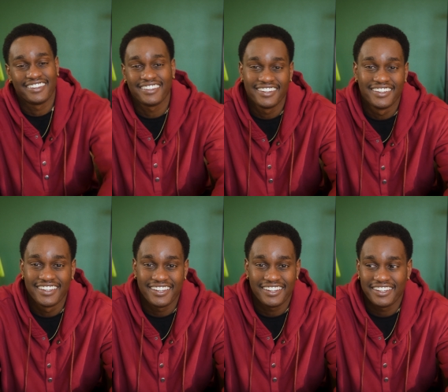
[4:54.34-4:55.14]
what?
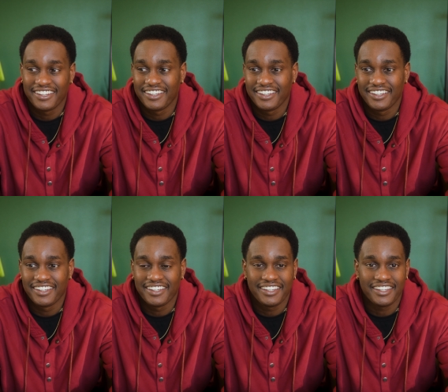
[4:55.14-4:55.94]

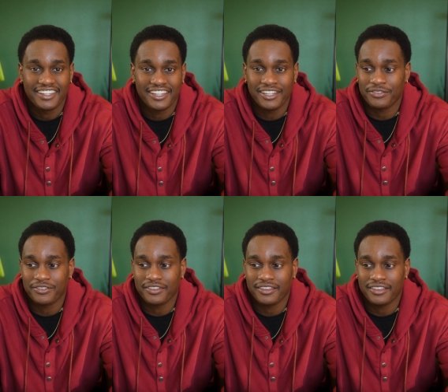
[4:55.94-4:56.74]
if
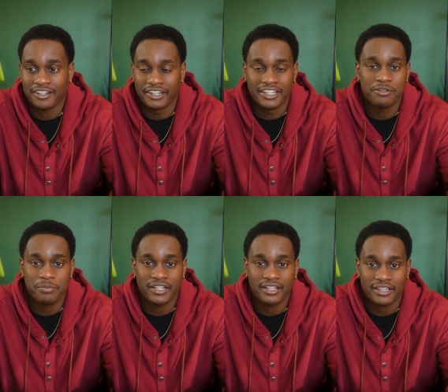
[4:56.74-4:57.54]
they're
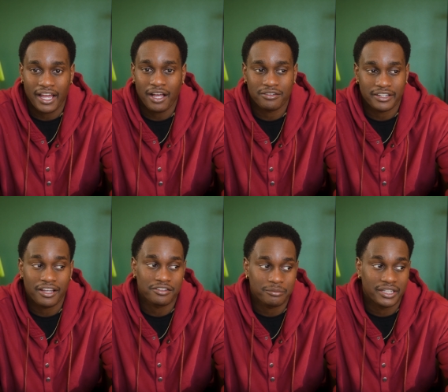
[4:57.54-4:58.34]
independent at the house, they
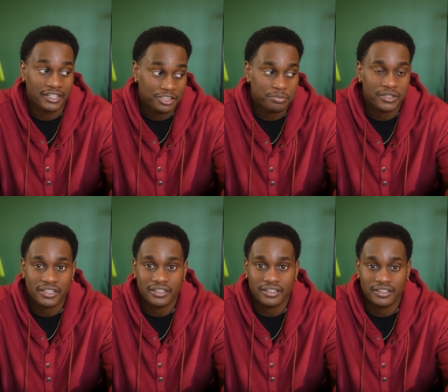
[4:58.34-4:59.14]
also can be
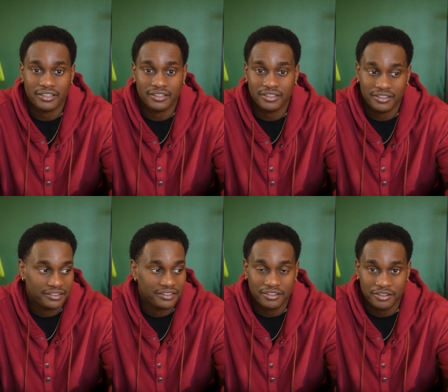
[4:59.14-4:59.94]
independent
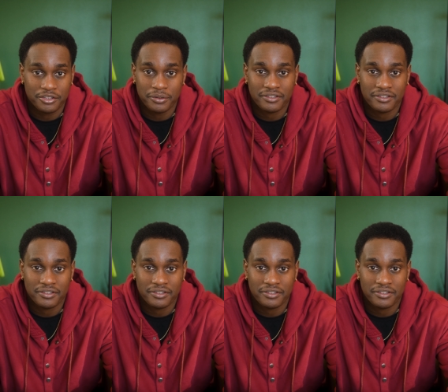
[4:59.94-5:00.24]
doing